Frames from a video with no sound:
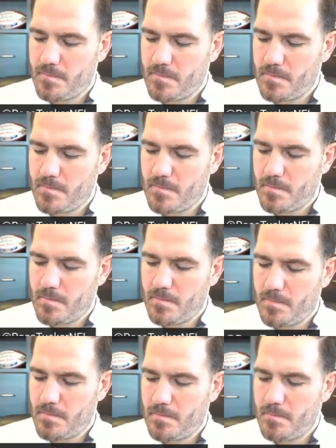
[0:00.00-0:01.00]

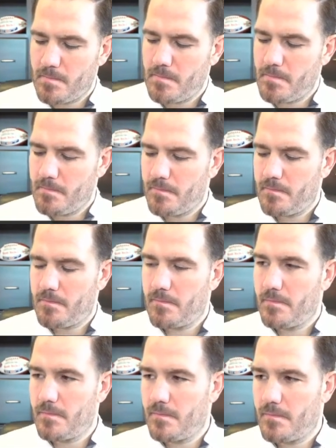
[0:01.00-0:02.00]

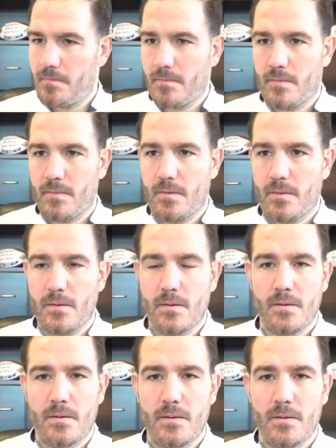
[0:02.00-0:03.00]

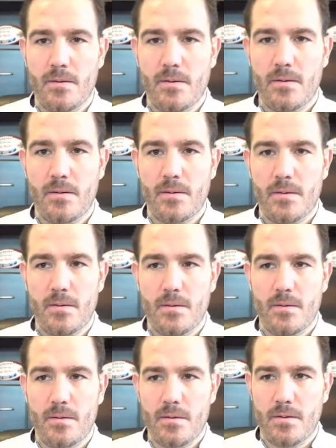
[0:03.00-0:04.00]

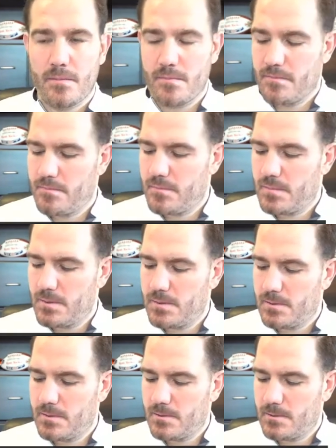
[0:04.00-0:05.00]

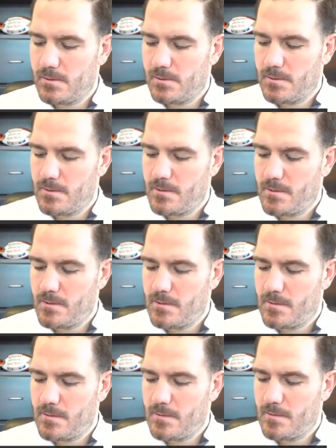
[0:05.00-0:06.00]

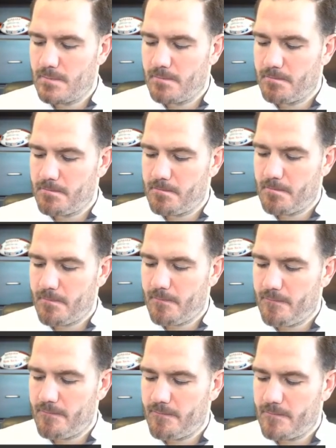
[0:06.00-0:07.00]

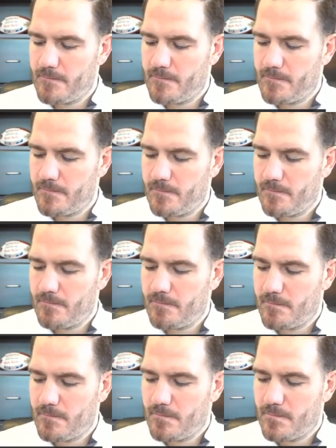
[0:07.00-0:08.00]
(silent)